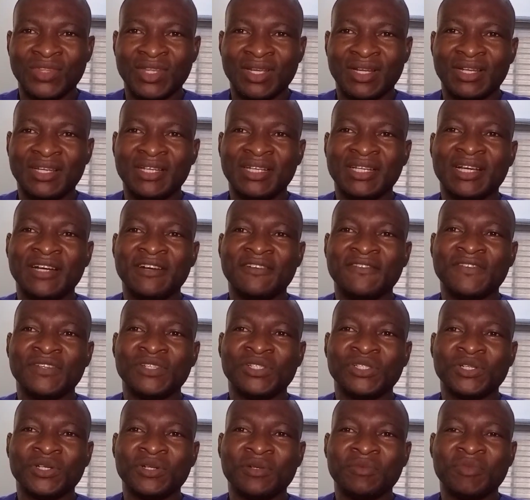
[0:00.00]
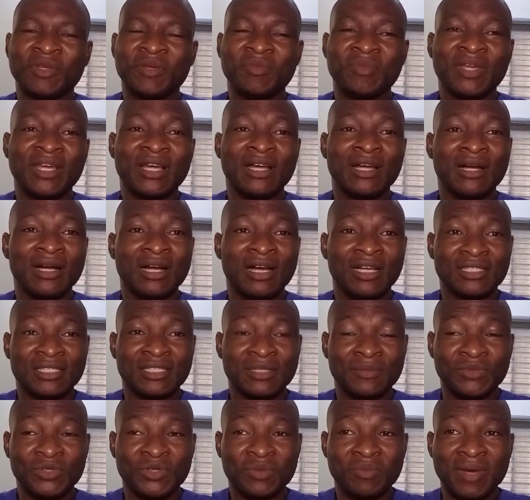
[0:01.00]
Clinical feature may be
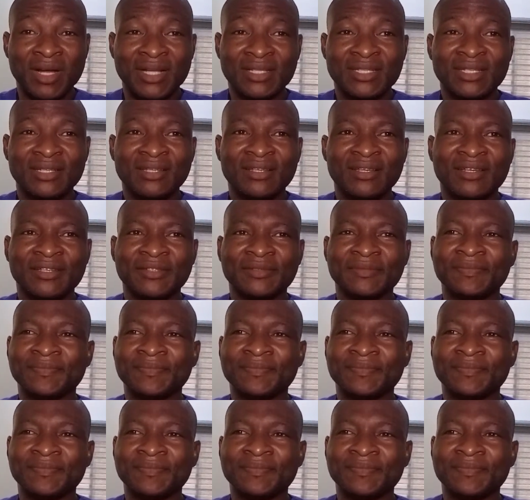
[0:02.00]
asymptomatic,